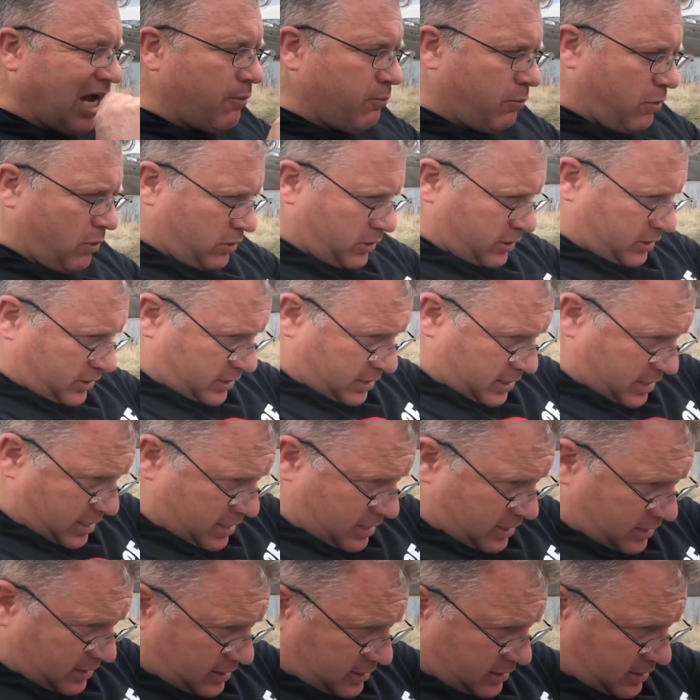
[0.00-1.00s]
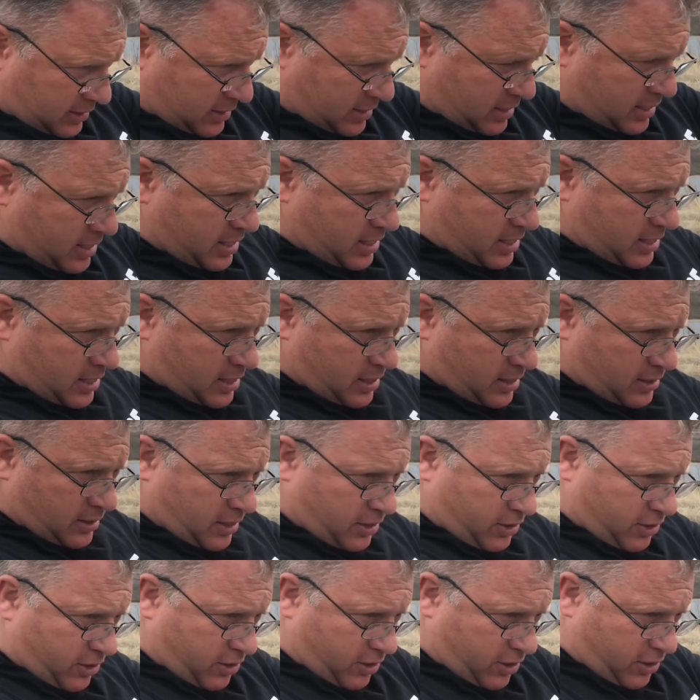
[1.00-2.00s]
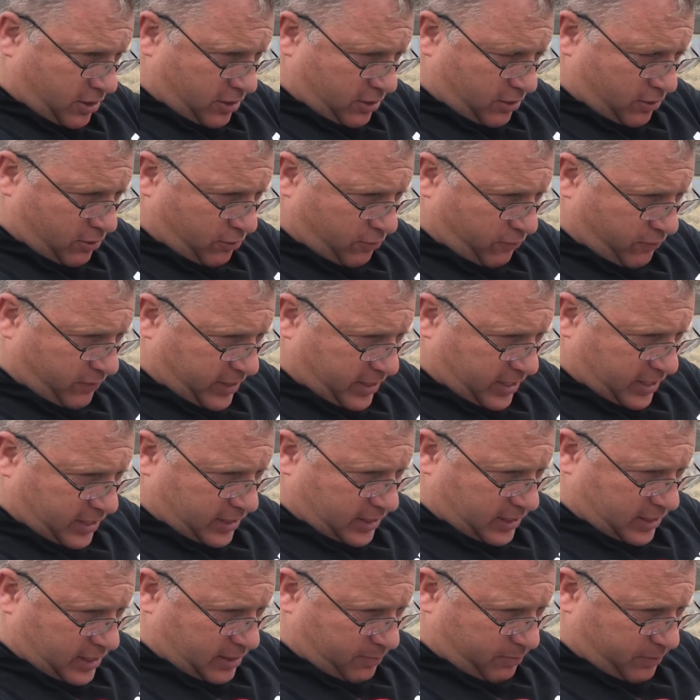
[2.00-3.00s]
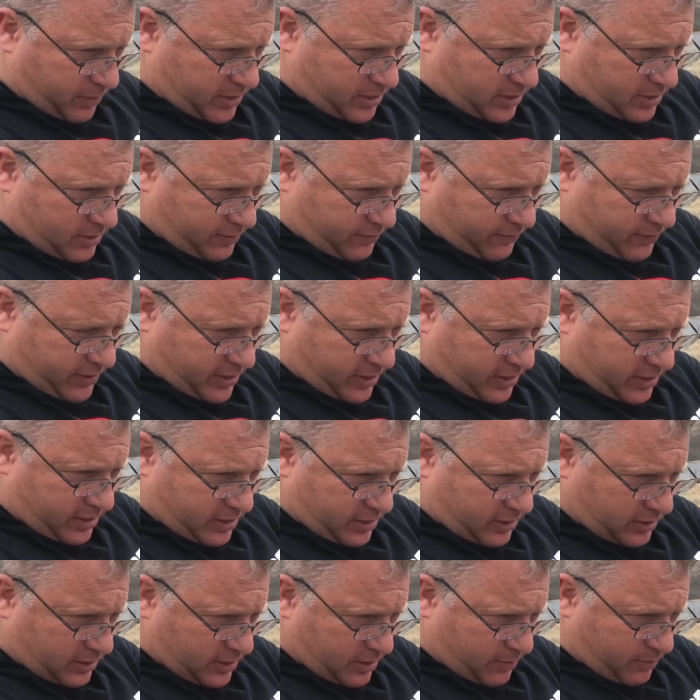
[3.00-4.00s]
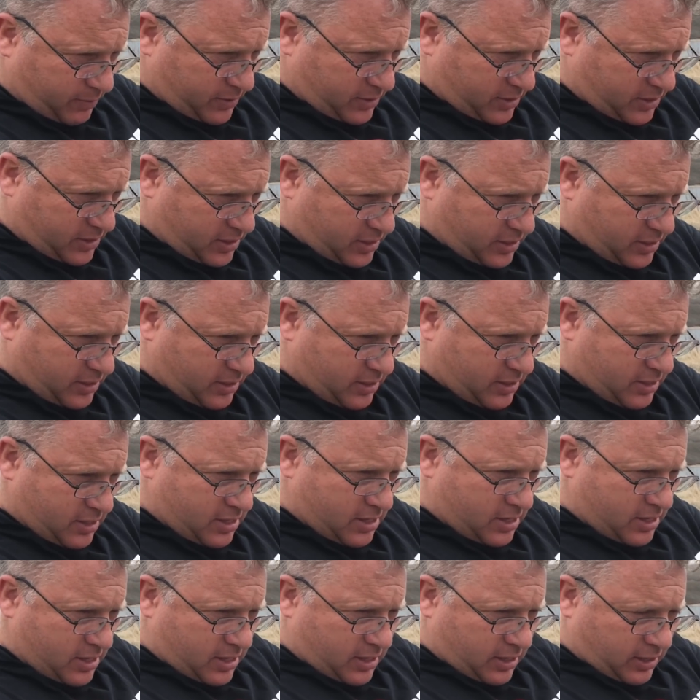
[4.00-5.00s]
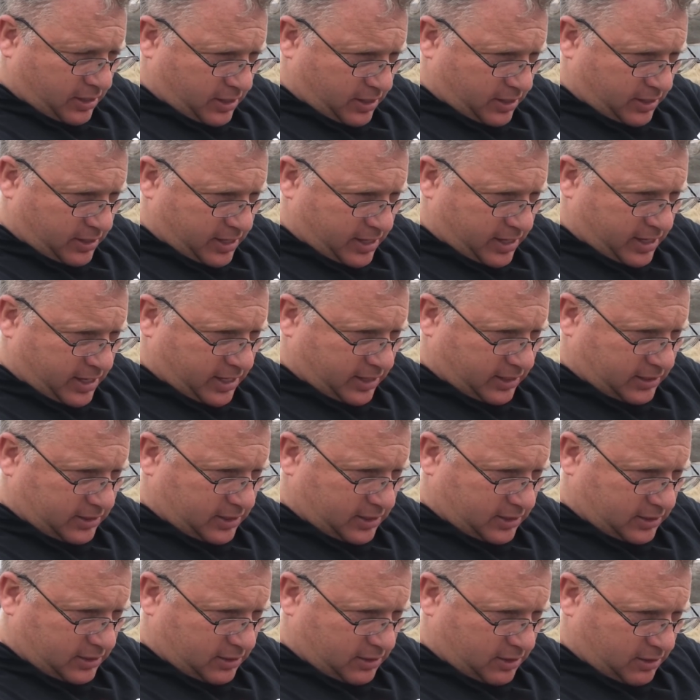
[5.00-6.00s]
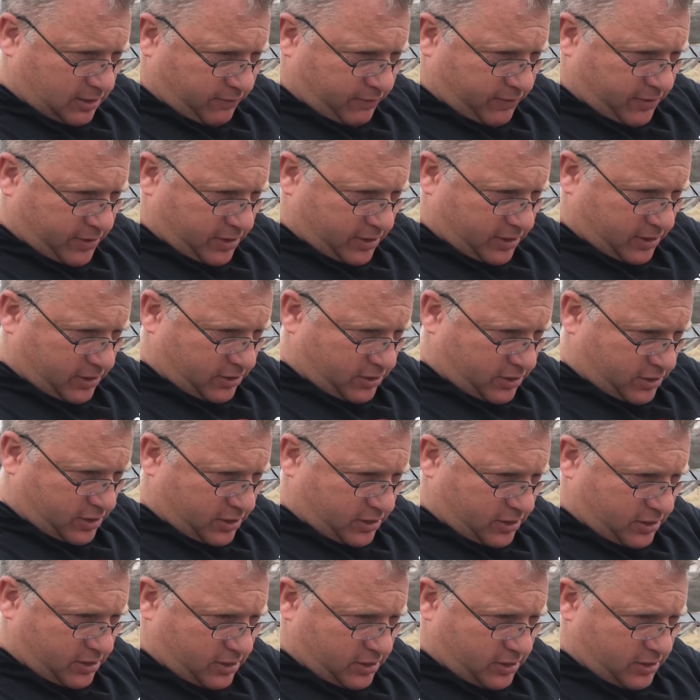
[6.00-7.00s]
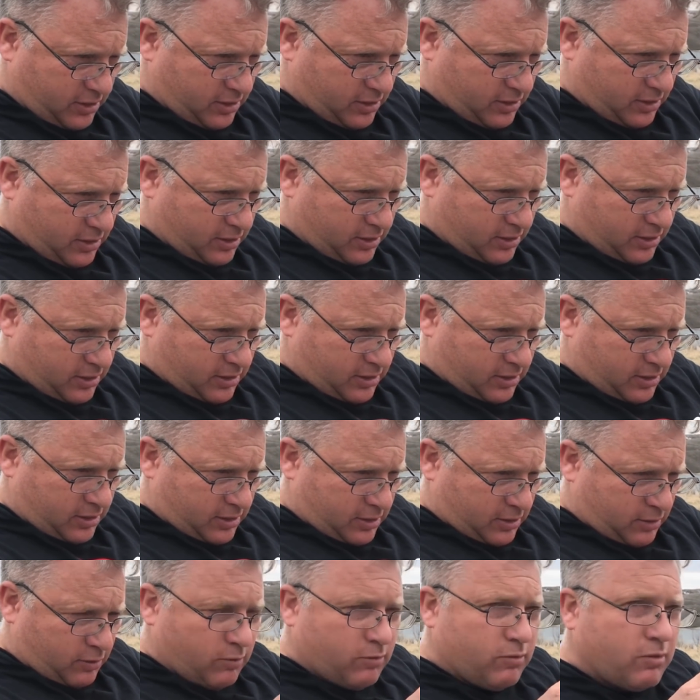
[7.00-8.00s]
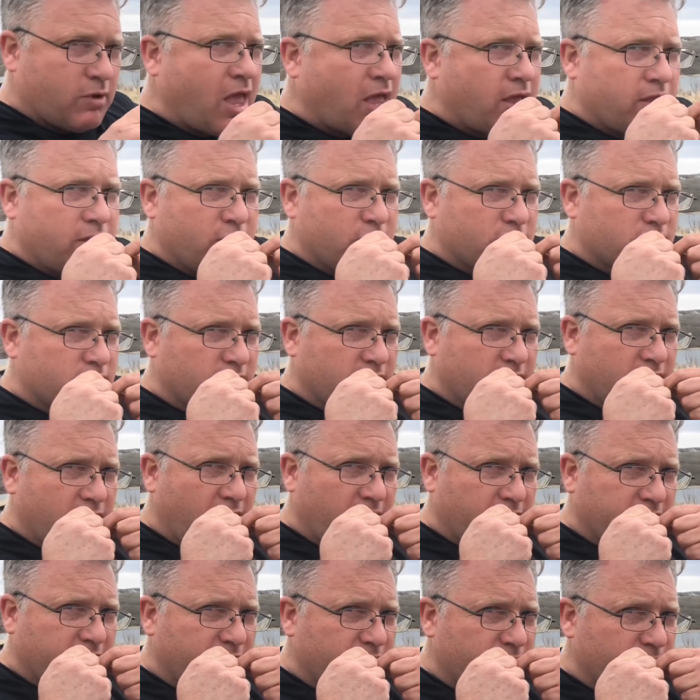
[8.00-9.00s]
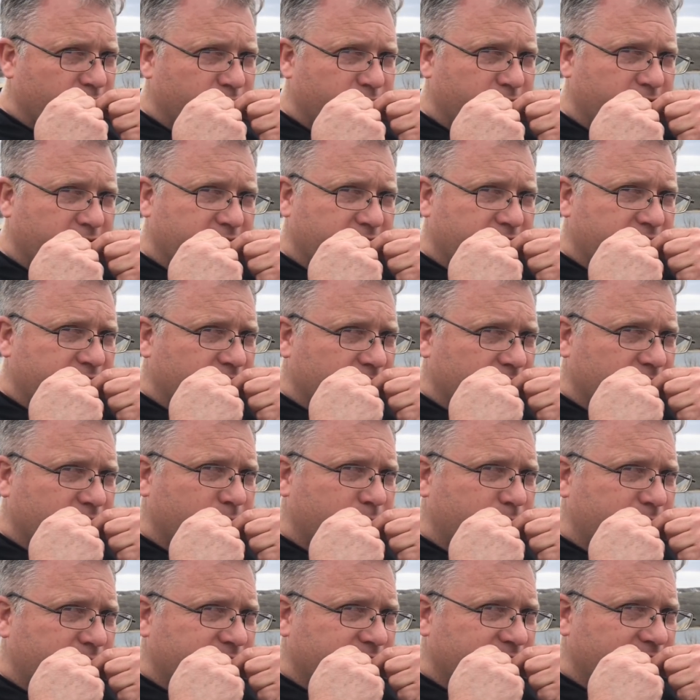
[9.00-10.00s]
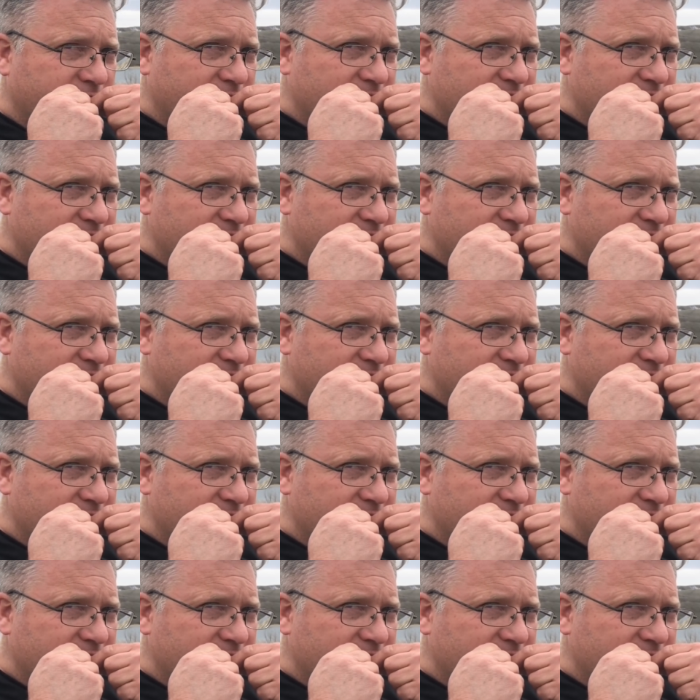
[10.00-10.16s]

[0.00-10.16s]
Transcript: Pull it tight. And you can use fingernail clippers to cut that excess off, or you can just use the God-given fingernail clippers